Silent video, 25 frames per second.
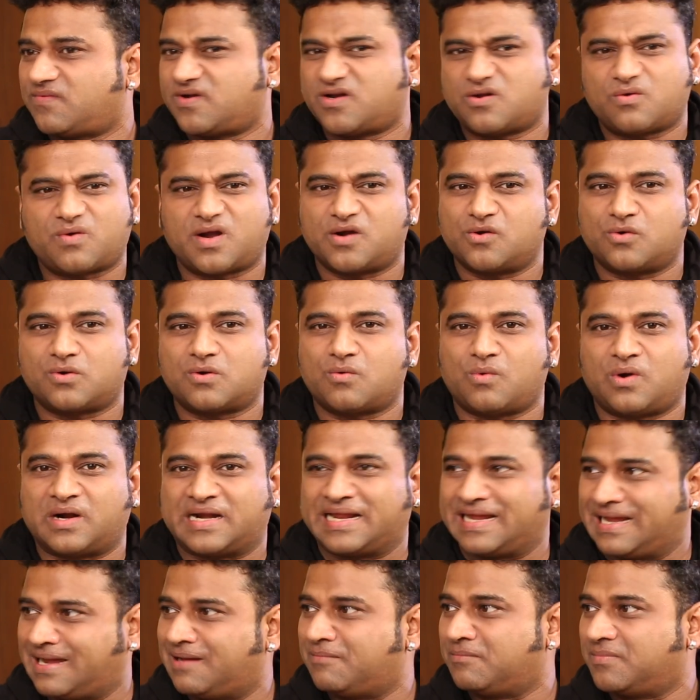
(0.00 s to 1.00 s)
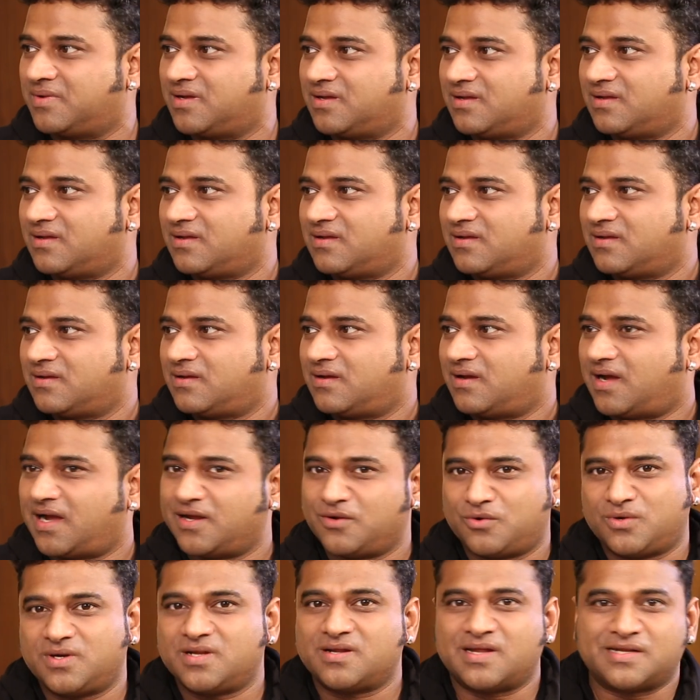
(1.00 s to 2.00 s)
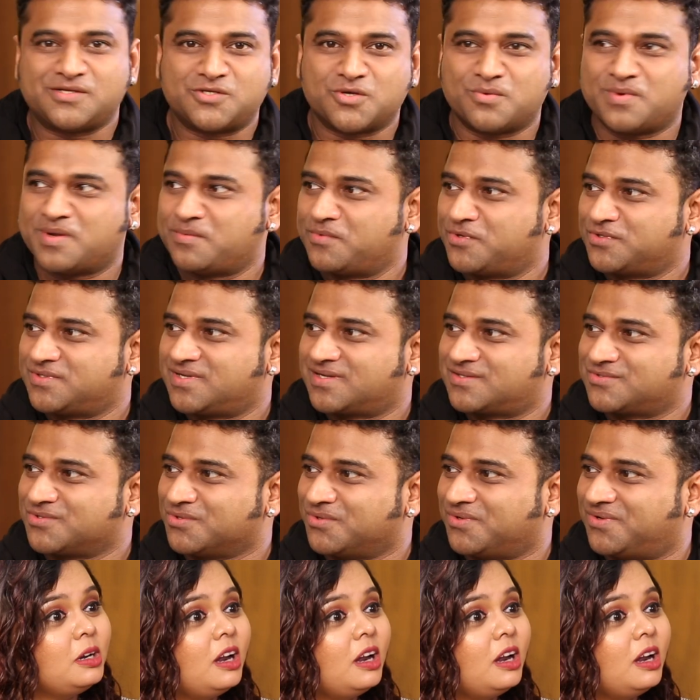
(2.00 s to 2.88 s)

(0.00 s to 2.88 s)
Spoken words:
Even now I don't know what I am. I only enjoy my music.